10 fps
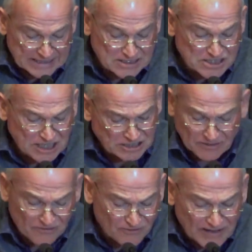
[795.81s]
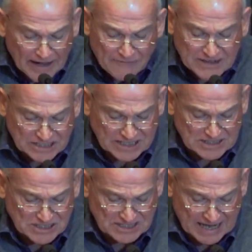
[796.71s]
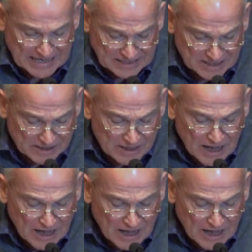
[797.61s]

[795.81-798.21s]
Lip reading: in such a flourishing state